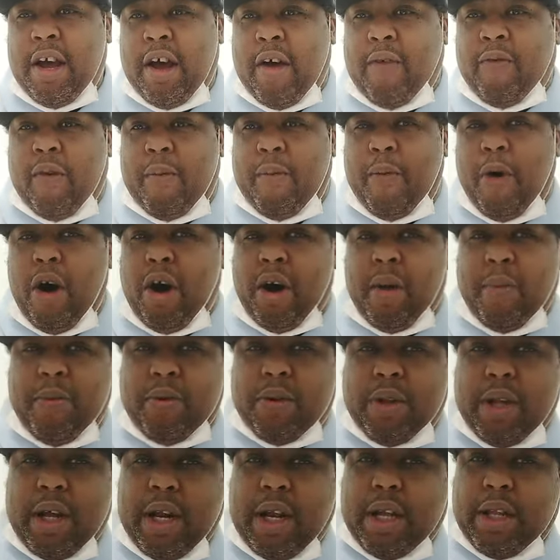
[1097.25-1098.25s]
a remarkable
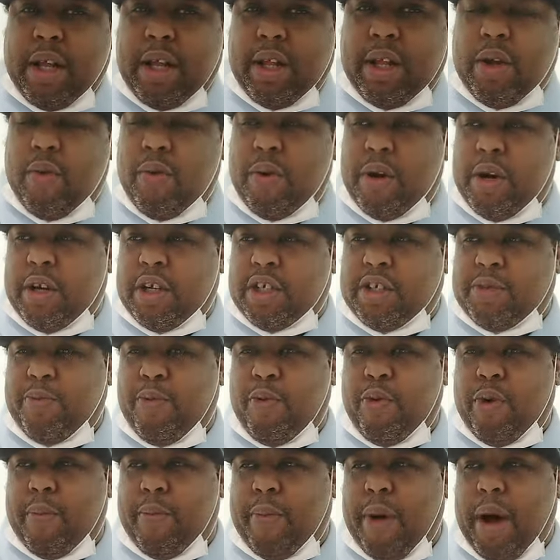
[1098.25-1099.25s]
thing that they're doing in the
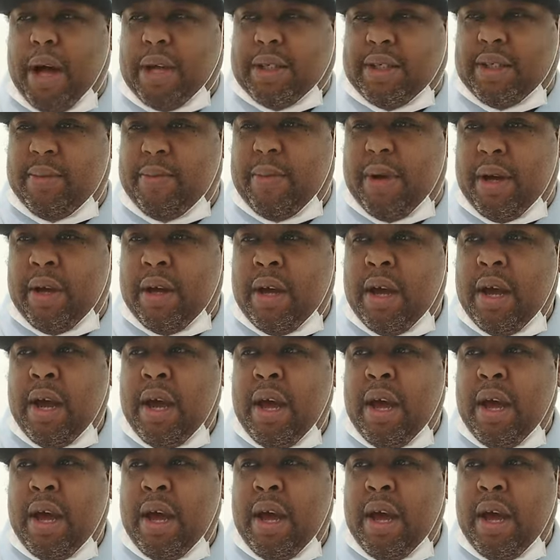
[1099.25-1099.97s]
sport of boxing, man.